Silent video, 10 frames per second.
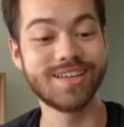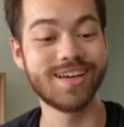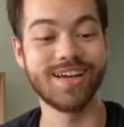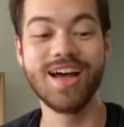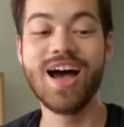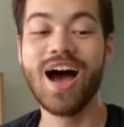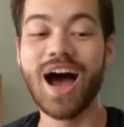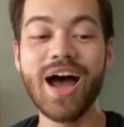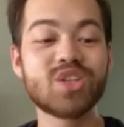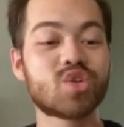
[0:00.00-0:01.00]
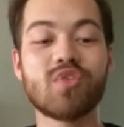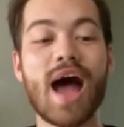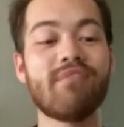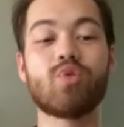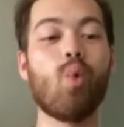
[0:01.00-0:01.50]
I'd
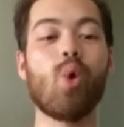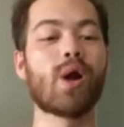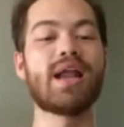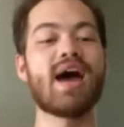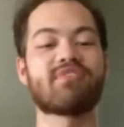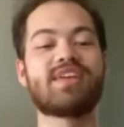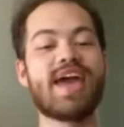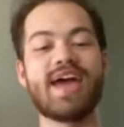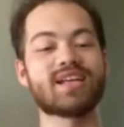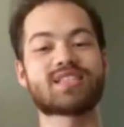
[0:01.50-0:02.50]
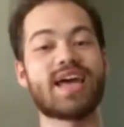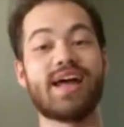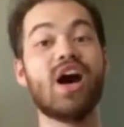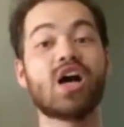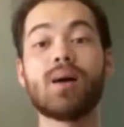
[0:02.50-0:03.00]
survived war in Afghanistan.